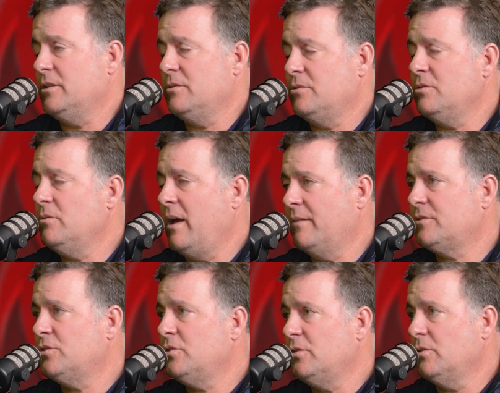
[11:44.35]
You do have
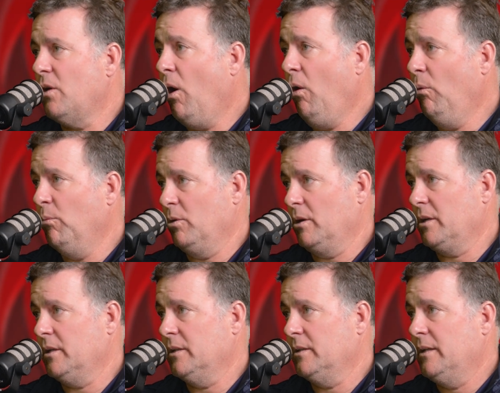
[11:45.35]
to do your
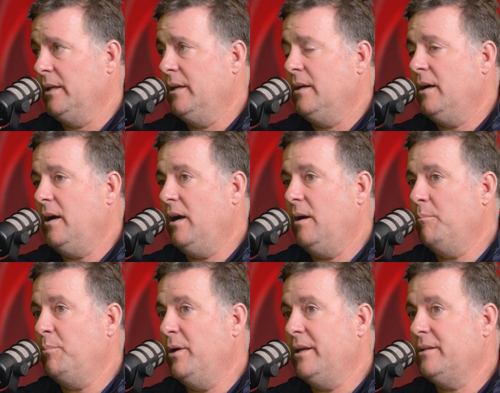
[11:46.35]
homework,
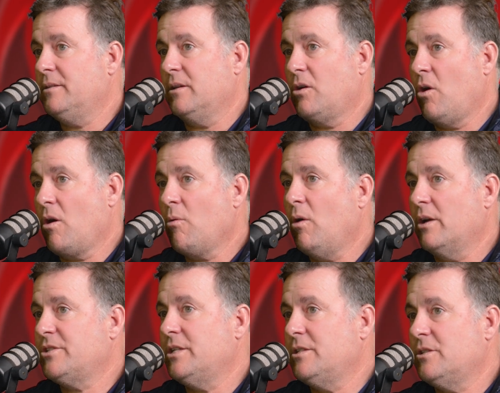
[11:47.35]
but the car
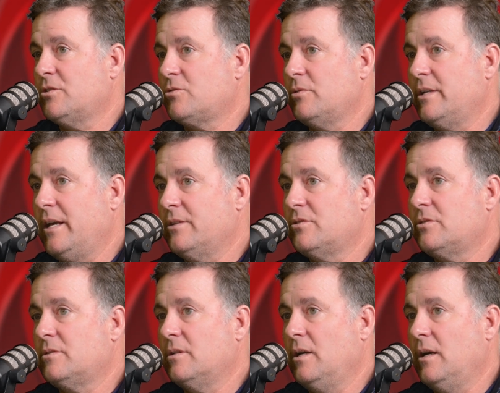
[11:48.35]
wash industry has